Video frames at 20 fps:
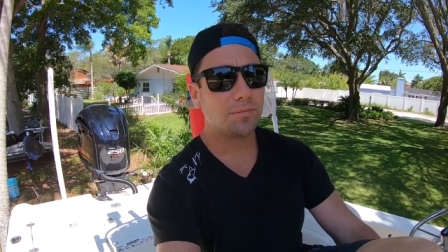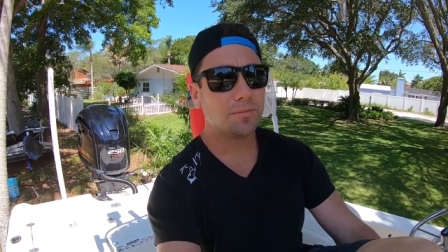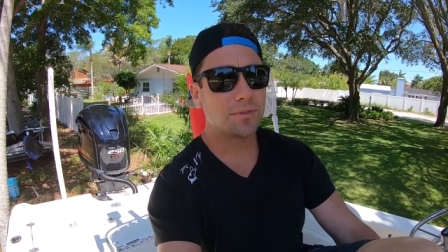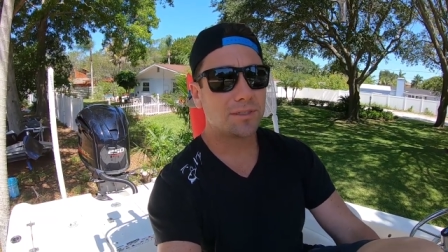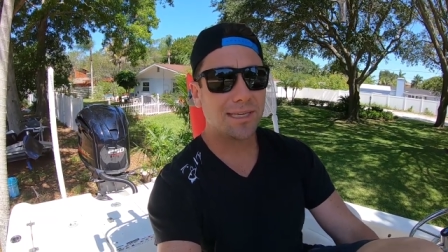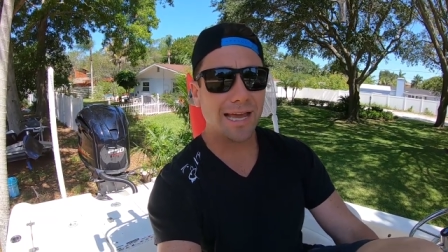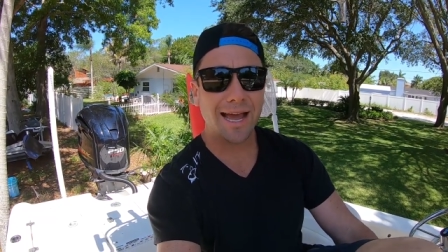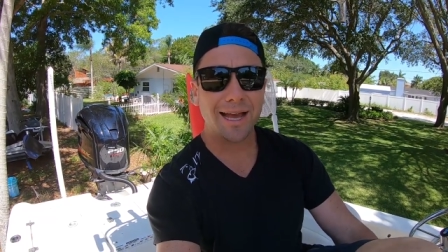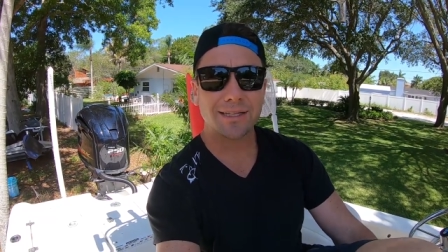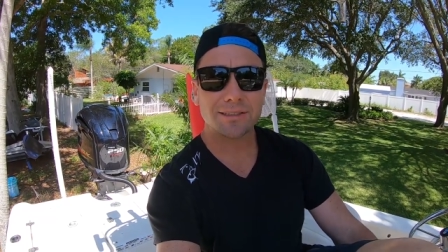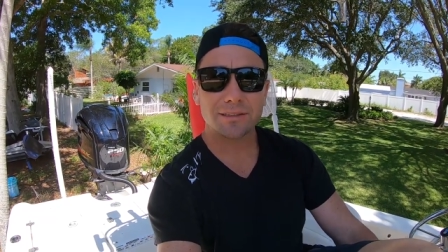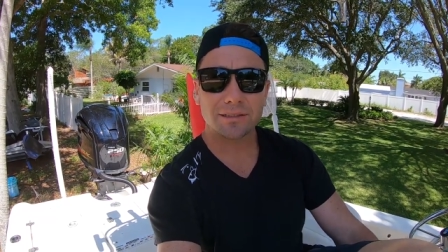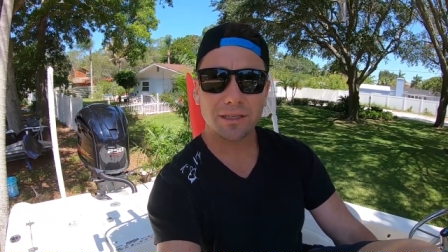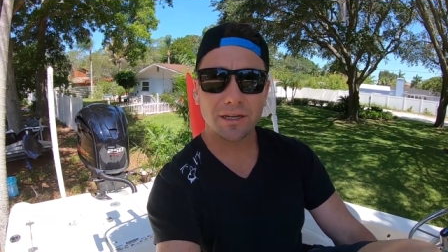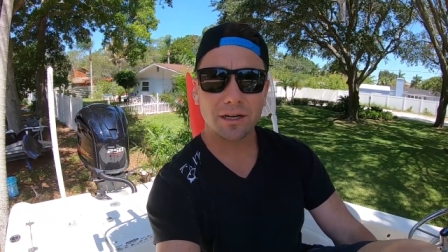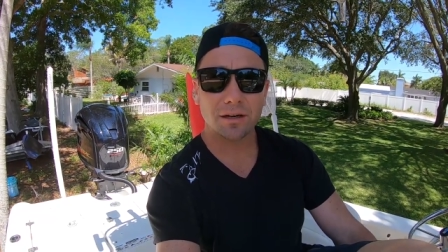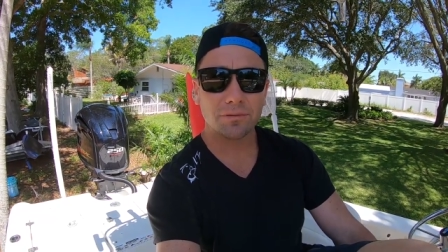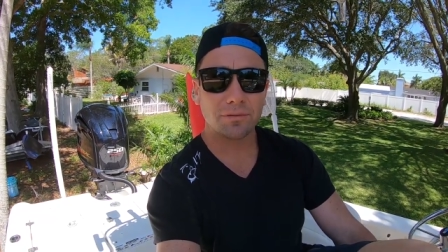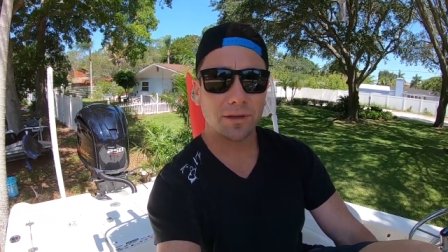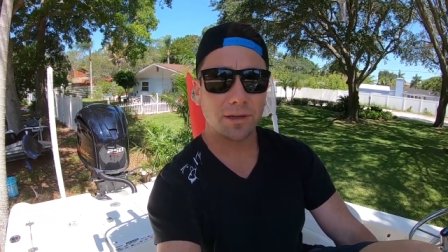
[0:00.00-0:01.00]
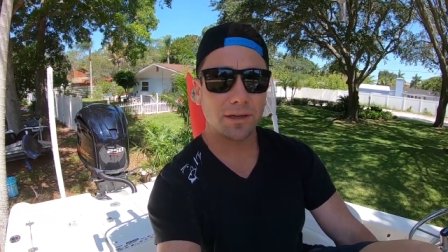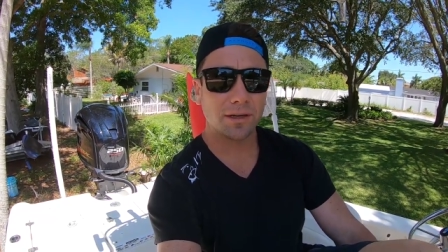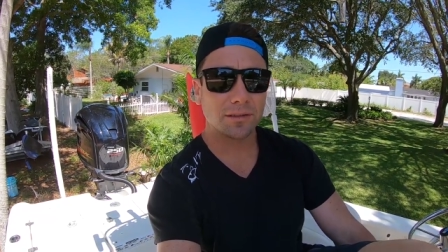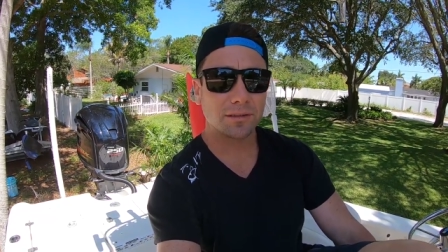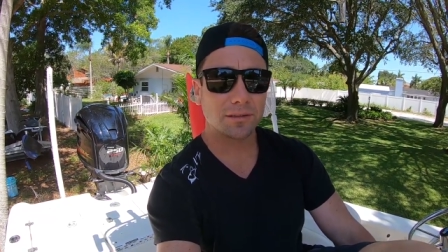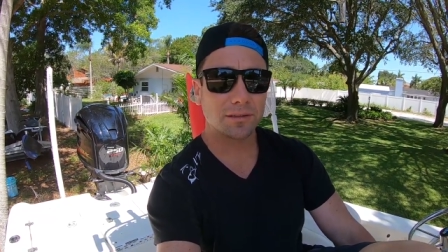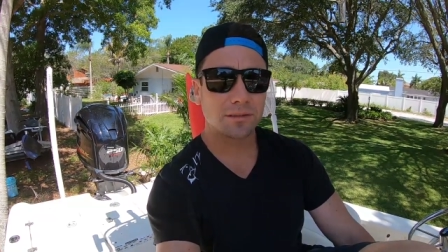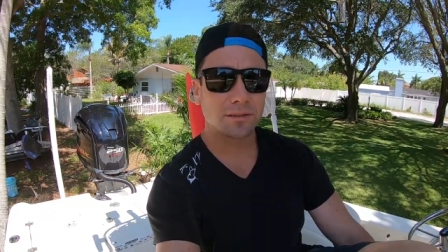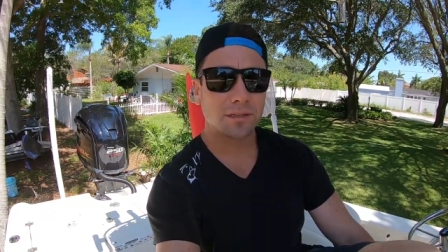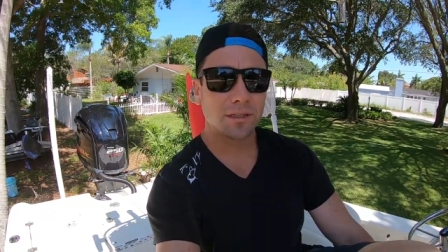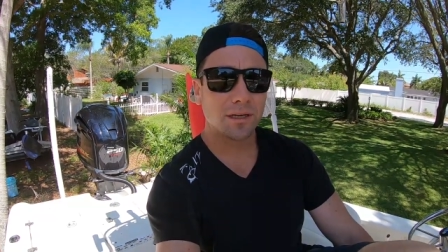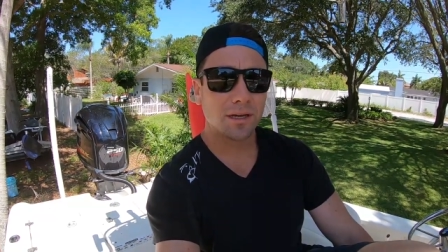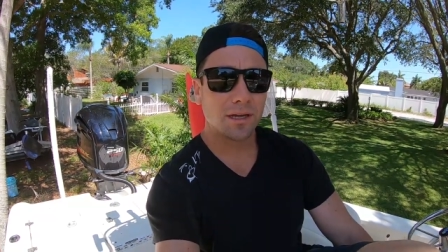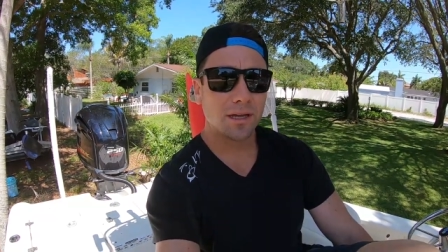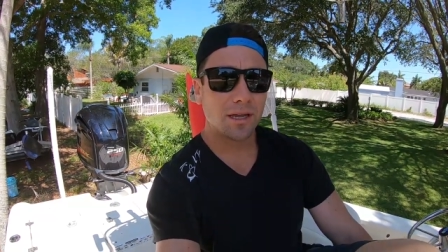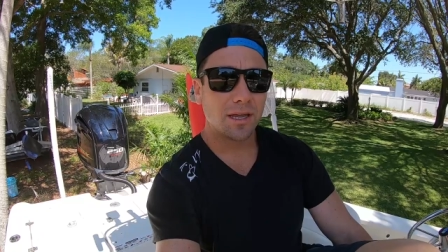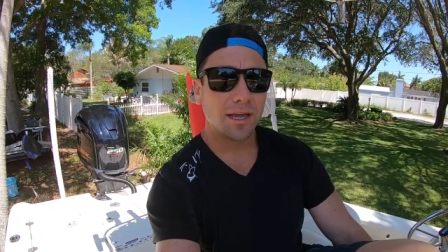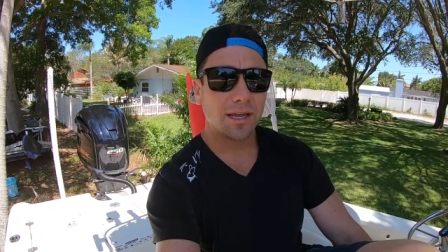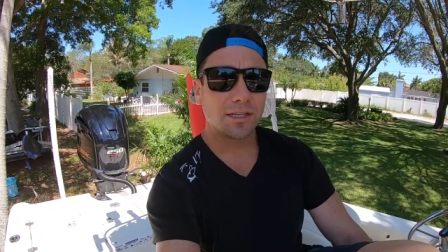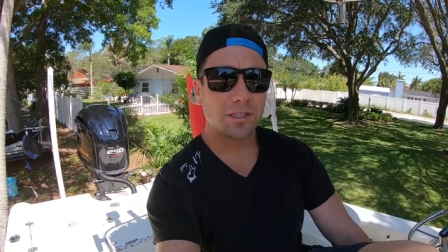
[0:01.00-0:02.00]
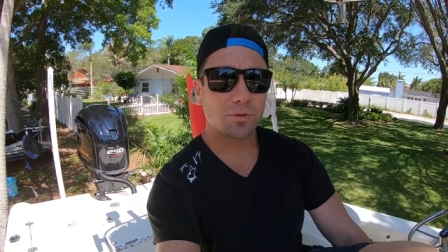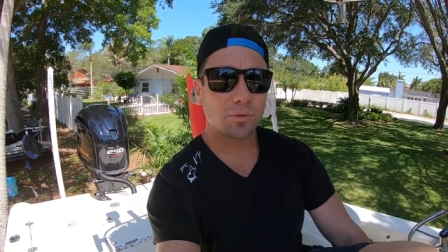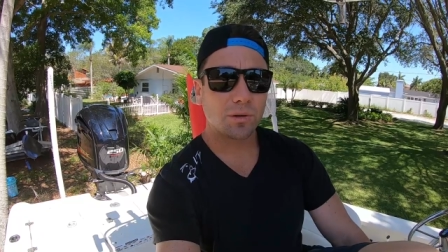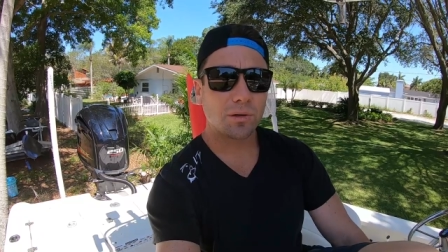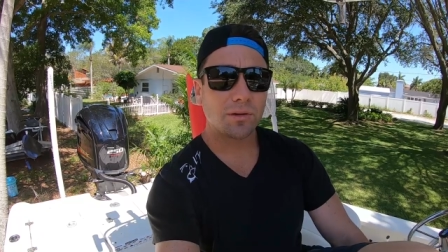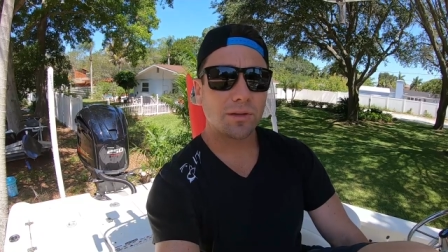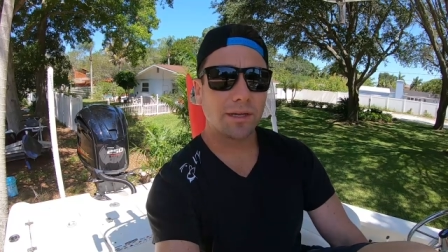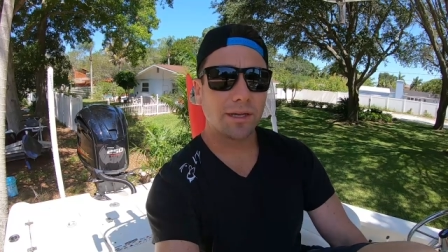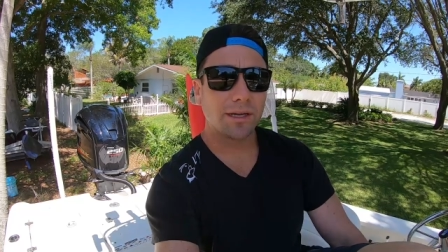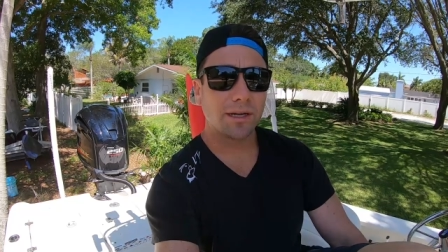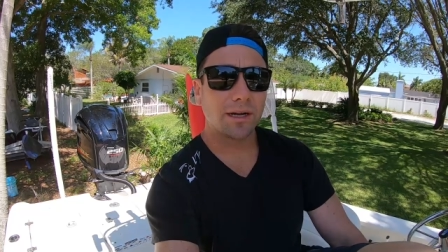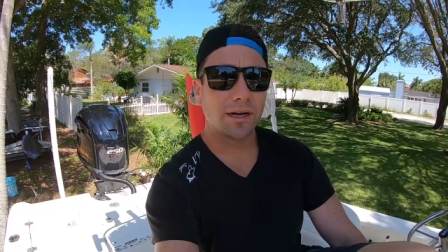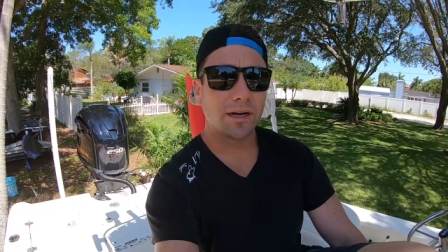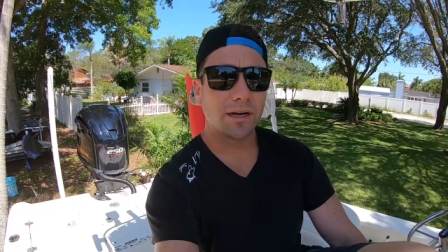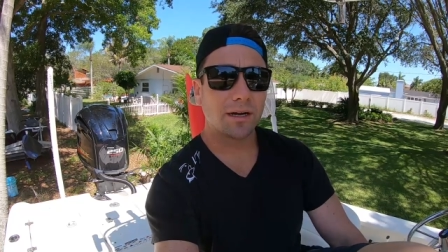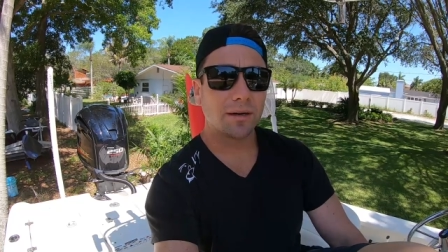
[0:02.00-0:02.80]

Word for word: sad stuff. It's really